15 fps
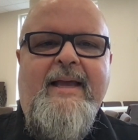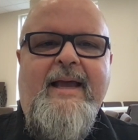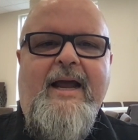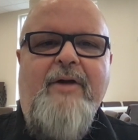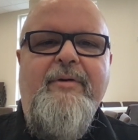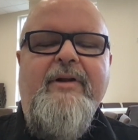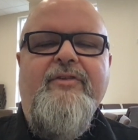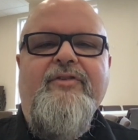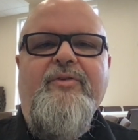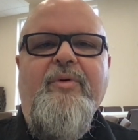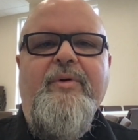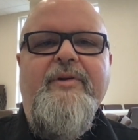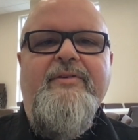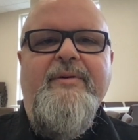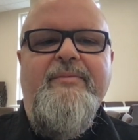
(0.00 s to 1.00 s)
I read a
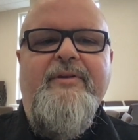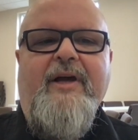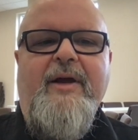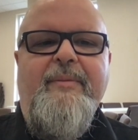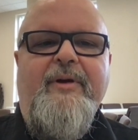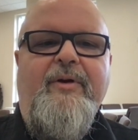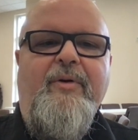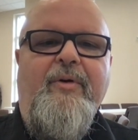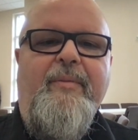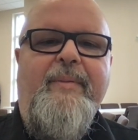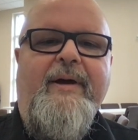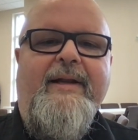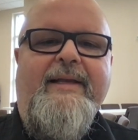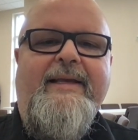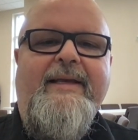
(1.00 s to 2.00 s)
story some time ago
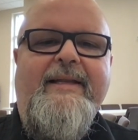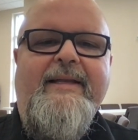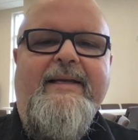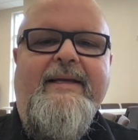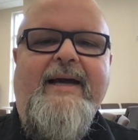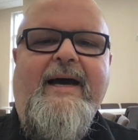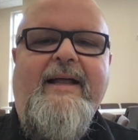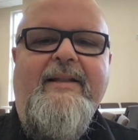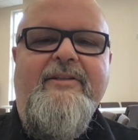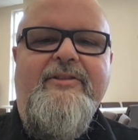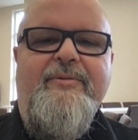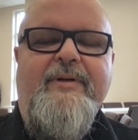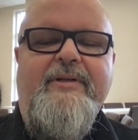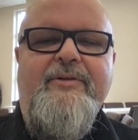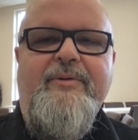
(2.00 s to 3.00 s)
about a kid in college. He
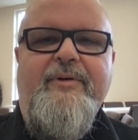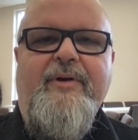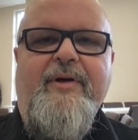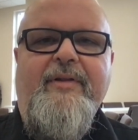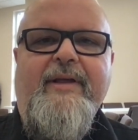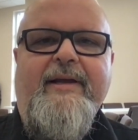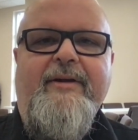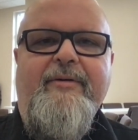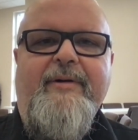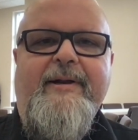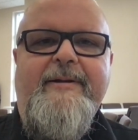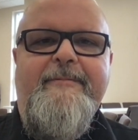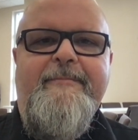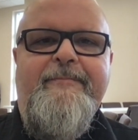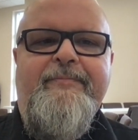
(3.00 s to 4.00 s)
wasn't doing all that great.